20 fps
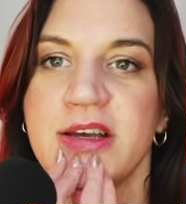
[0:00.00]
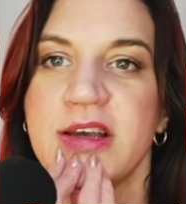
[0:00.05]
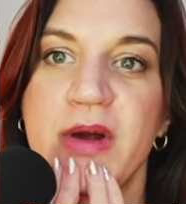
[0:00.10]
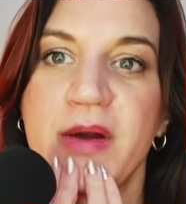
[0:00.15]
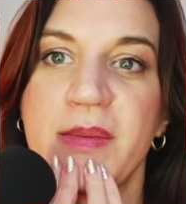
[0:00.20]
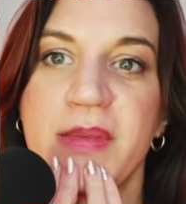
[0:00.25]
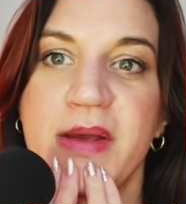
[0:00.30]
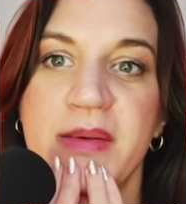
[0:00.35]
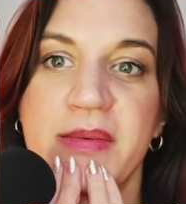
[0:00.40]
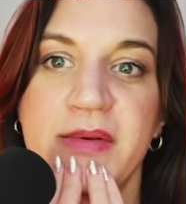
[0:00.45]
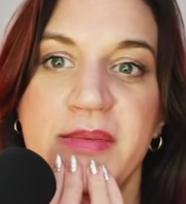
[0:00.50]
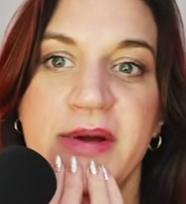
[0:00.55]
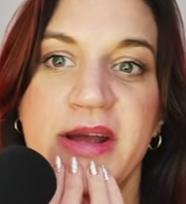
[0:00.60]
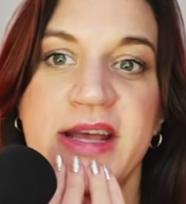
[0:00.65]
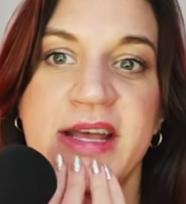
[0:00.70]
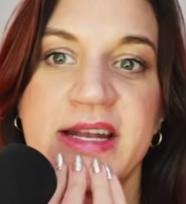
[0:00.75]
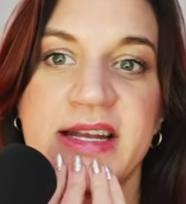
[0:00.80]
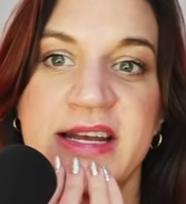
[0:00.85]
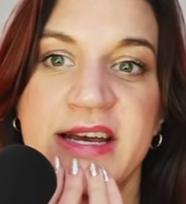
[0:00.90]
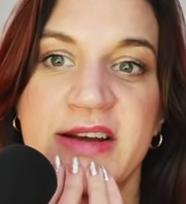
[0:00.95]
Where it may be
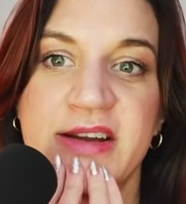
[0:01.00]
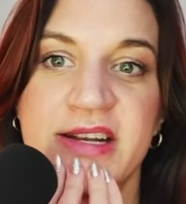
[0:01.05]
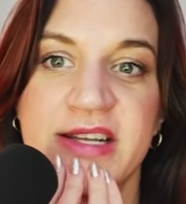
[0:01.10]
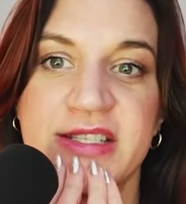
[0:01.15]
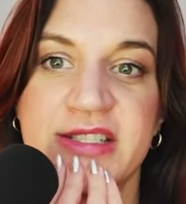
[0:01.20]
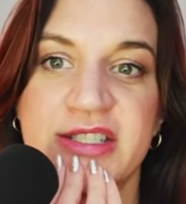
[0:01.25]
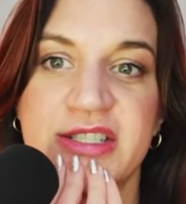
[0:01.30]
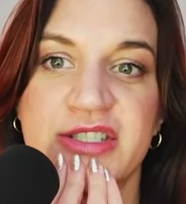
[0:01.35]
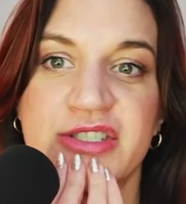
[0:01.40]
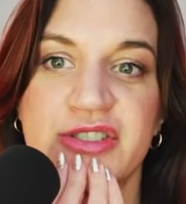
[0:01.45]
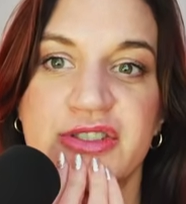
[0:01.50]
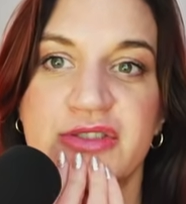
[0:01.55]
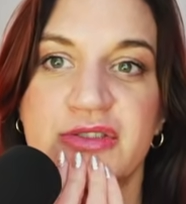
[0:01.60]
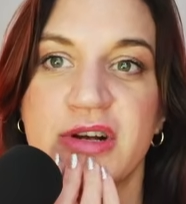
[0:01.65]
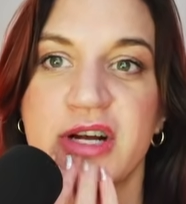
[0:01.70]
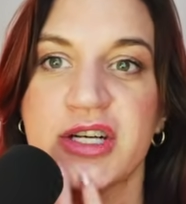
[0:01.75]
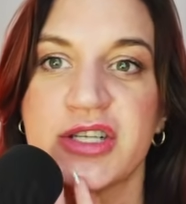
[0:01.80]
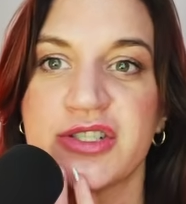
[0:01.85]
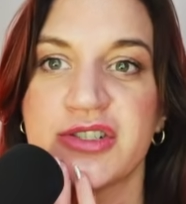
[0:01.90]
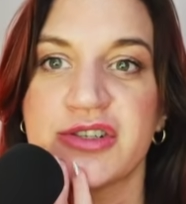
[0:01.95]
breaking down is the
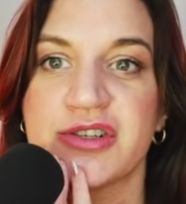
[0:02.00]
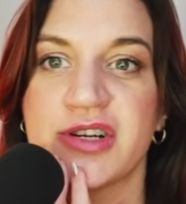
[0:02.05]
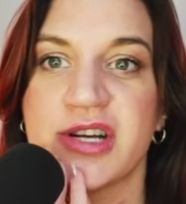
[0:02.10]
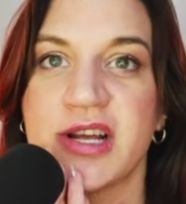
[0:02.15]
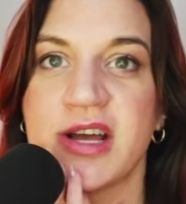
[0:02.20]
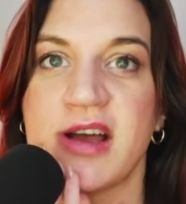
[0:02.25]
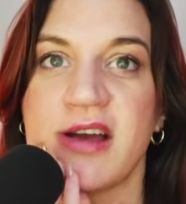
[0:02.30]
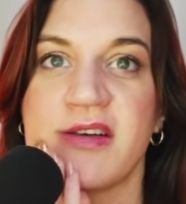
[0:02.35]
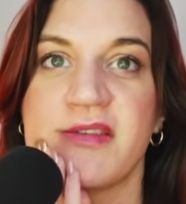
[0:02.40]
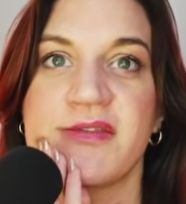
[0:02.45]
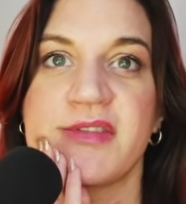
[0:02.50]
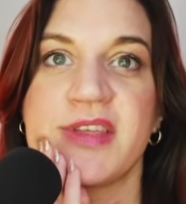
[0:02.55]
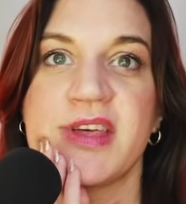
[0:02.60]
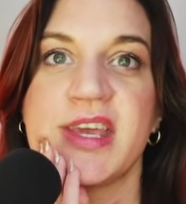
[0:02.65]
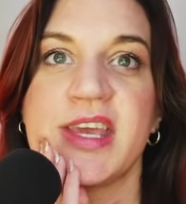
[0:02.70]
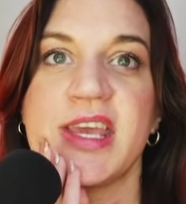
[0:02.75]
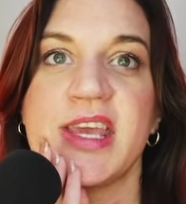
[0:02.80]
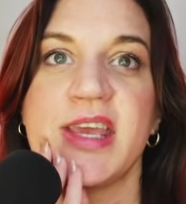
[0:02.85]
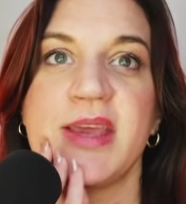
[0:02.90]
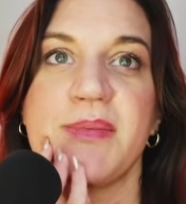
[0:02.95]
structure of
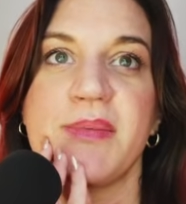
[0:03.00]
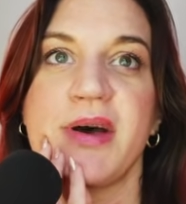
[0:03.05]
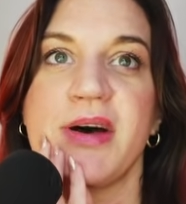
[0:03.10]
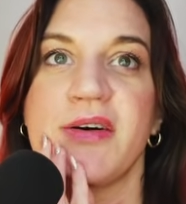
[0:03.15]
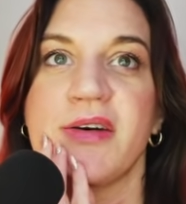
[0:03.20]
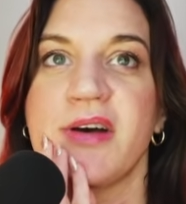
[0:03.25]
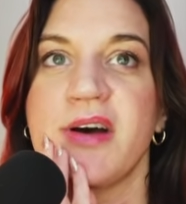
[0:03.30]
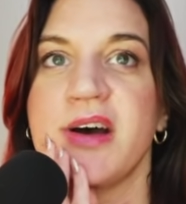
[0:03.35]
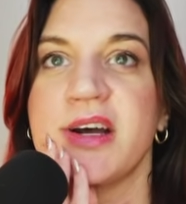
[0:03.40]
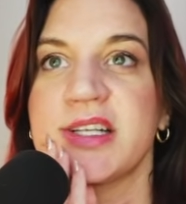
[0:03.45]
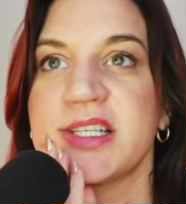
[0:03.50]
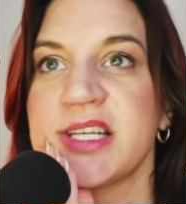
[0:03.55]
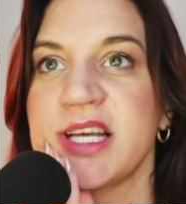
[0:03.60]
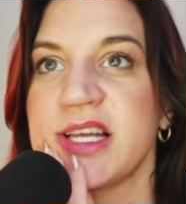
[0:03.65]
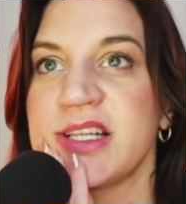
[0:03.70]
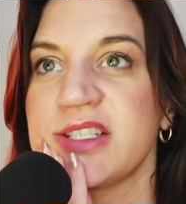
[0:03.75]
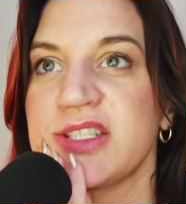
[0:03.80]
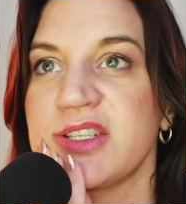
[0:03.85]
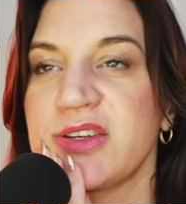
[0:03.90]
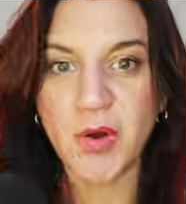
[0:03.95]
the email
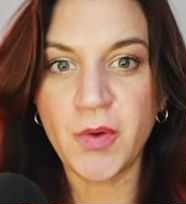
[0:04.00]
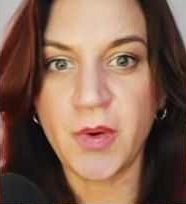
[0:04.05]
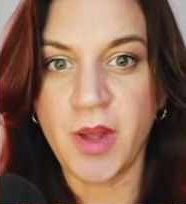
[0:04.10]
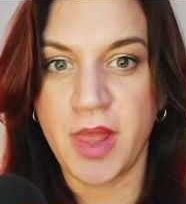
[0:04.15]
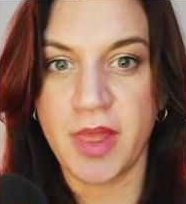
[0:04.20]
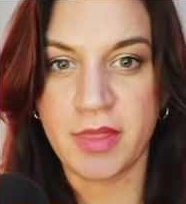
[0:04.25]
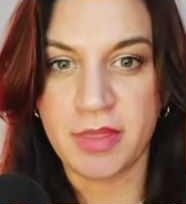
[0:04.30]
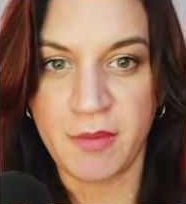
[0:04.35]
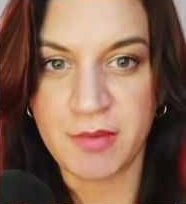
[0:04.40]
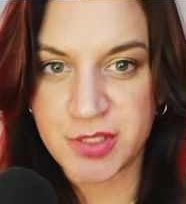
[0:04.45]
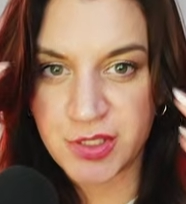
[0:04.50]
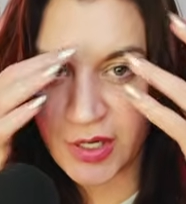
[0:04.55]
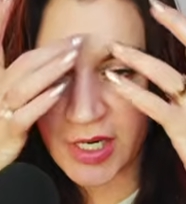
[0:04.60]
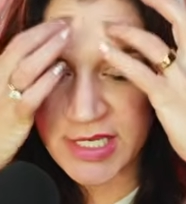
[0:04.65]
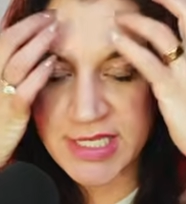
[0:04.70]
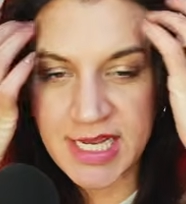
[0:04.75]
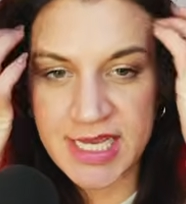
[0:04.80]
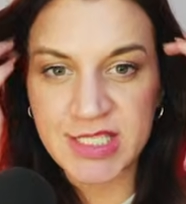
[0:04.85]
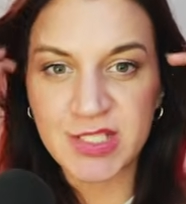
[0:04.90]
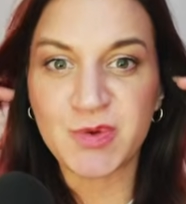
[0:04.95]
content. So that was a
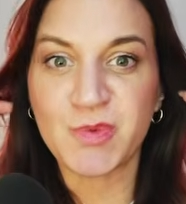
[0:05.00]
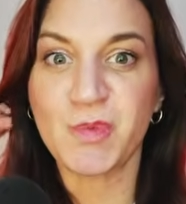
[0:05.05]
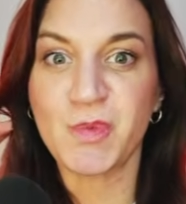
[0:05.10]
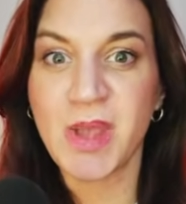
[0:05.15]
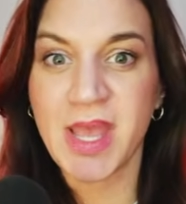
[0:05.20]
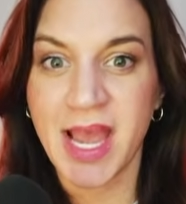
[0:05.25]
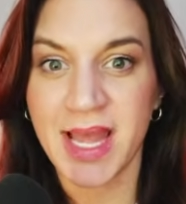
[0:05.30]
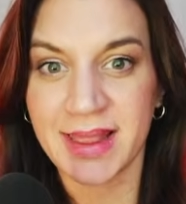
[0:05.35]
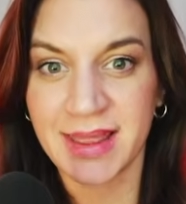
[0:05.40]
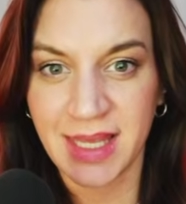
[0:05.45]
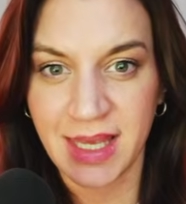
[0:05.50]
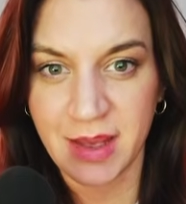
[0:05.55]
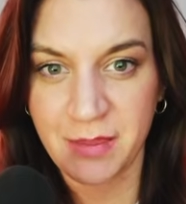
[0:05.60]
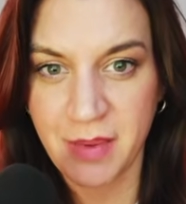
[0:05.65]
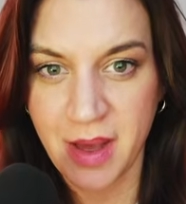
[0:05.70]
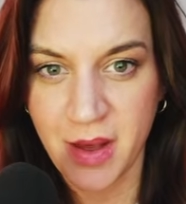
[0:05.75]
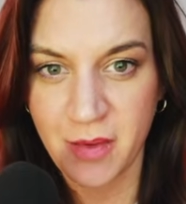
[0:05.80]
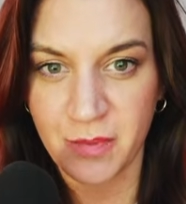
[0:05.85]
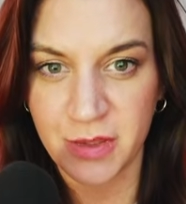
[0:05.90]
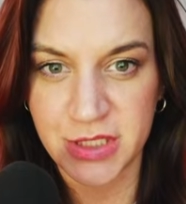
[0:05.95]
great test. We got the
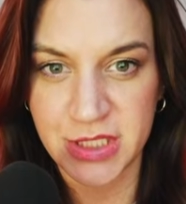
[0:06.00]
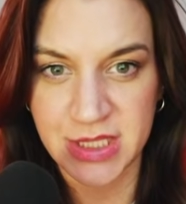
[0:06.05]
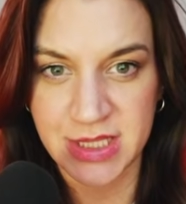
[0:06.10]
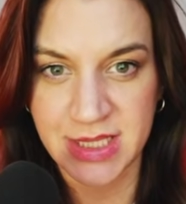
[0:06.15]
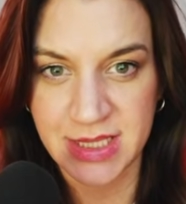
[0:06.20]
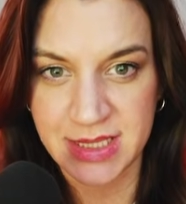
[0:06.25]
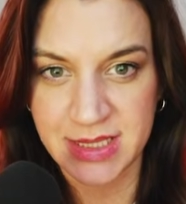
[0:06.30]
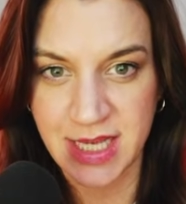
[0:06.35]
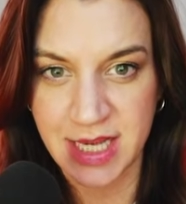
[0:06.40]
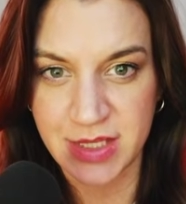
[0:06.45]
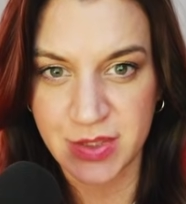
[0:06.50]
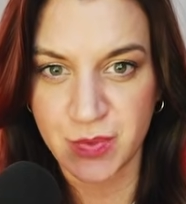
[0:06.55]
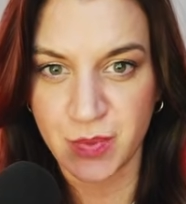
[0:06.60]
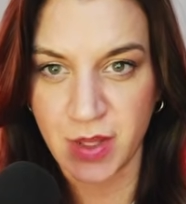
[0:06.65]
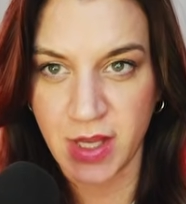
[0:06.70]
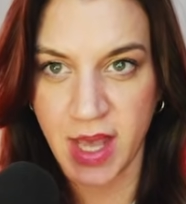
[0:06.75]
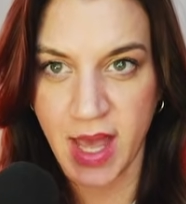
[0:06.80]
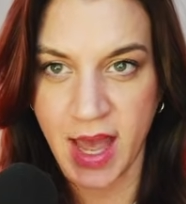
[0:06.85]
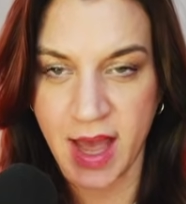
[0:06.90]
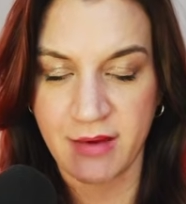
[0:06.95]
email, which is success.
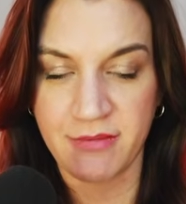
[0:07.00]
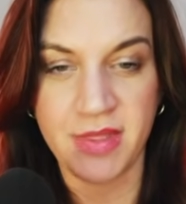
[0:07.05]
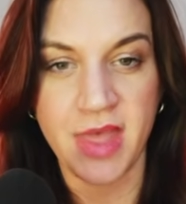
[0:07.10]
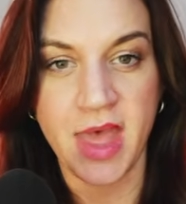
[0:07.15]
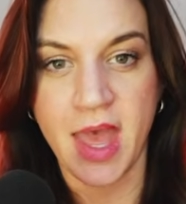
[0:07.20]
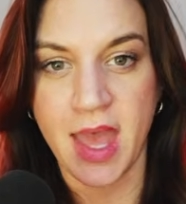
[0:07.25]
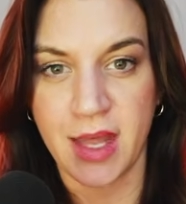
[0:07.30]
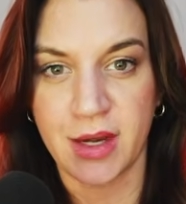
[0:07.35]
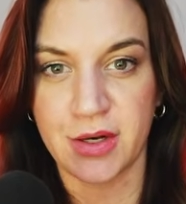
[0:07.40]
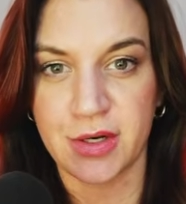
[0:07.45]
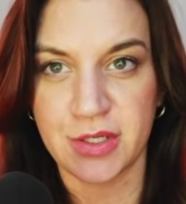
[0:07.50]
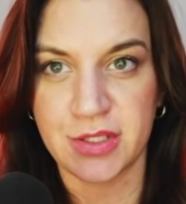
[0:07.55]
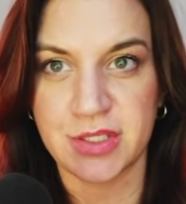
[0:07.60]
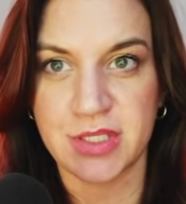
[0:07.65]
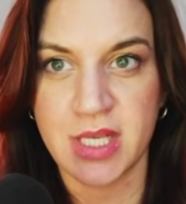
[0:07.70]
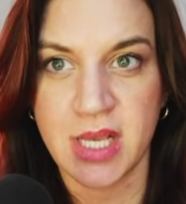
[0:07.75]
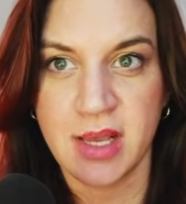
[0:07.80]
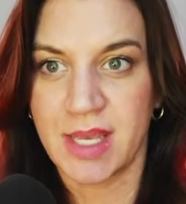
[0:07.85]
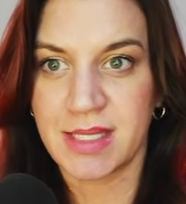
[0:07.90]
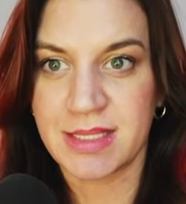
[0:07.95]
We have the
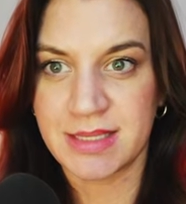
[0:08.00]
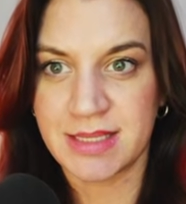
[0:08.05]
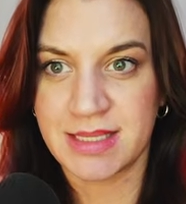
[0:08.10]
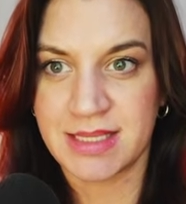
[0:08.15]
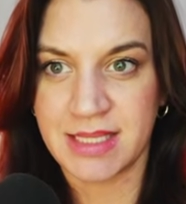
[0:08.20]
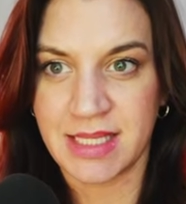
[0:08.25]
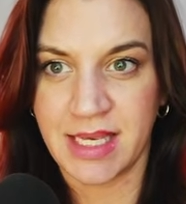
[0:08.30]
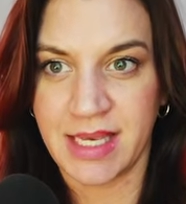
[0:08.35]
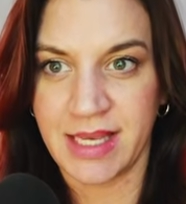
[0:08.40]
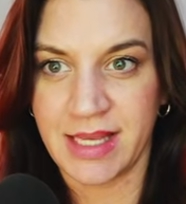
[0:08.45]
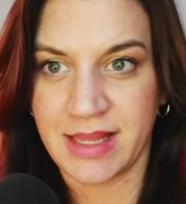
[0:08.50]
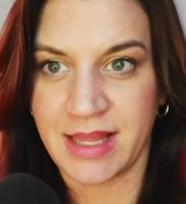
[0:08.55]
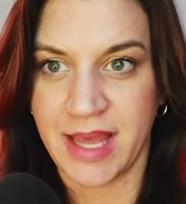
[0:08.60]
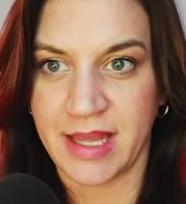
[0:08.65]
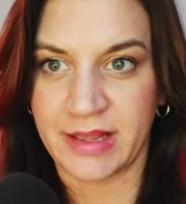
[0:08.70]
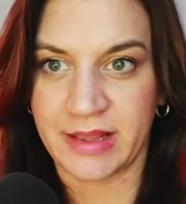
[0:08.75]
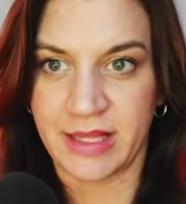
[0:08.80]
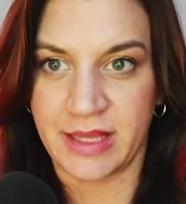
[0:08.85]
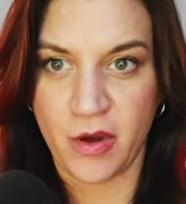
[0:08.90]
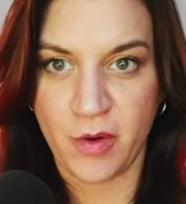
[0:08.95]
headers. We can see
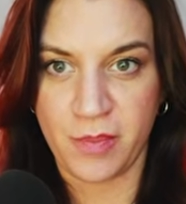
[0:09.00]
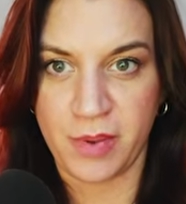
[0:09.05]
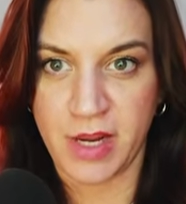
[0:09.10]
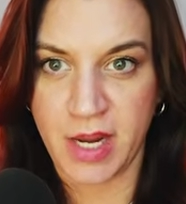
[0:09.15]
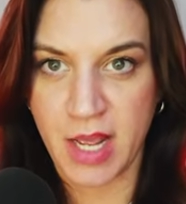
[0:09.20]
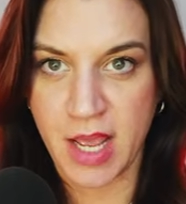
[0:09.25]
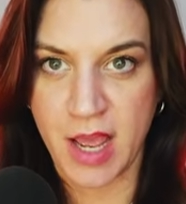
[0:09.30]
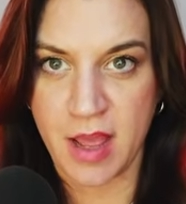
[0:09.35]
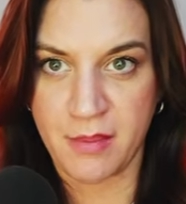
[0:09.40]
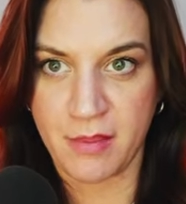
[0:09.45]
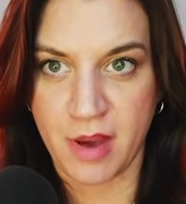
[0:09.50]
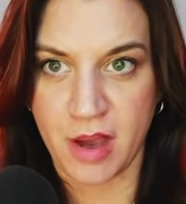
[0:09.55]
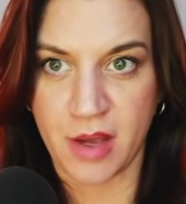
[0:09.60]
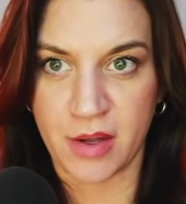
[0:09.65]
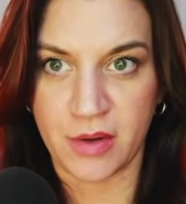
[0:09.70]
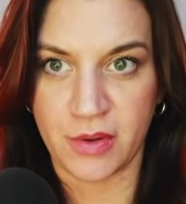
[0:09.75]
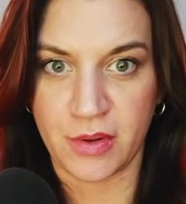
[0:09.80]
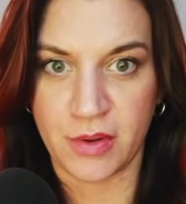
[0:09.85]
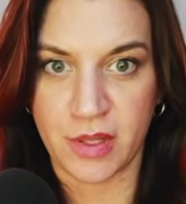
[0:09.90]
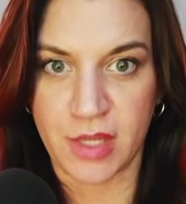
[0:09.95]
that the OpenAI
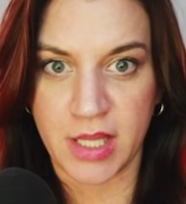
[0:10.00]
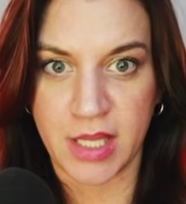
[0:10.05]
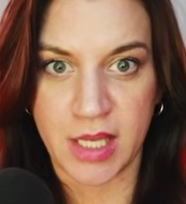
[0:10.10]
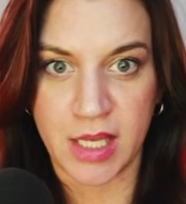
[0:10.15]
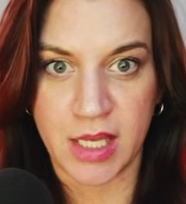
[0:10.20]
model